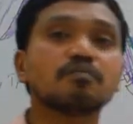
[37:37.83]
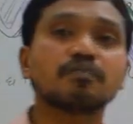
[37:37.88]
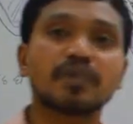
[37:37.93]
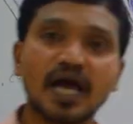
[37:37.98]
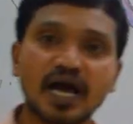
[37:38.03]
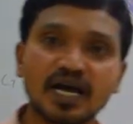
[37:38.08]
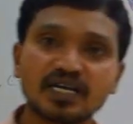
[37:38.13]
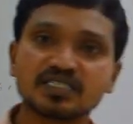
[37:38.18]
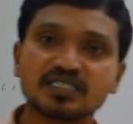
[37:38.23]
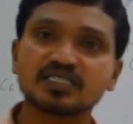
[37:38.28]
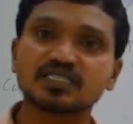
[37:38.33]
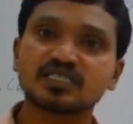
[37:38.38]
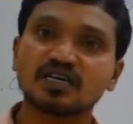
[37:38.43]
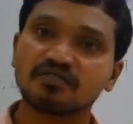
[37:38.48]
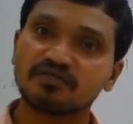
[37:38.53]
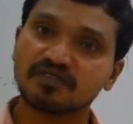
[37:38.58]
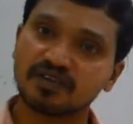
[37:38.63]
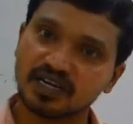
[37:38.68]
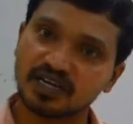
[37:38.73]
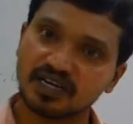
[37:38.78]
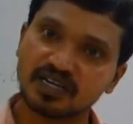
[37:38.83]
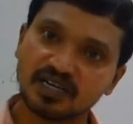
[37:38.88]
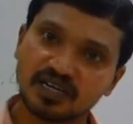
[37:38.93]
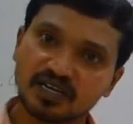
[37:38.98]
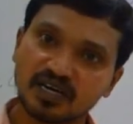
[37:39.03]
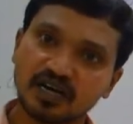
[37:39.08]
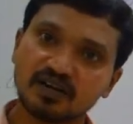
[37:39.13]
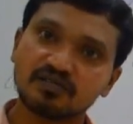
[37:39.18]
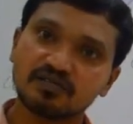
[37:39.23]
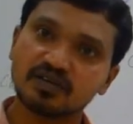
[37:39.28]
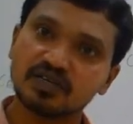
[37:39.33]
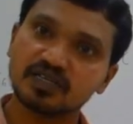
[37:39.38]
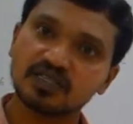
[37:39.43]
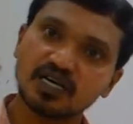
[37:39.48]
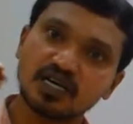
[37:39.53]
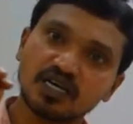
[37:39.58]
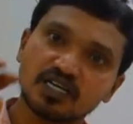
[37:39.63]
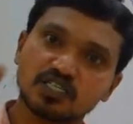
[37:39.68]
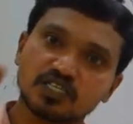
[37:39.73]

branches of radial nerve in the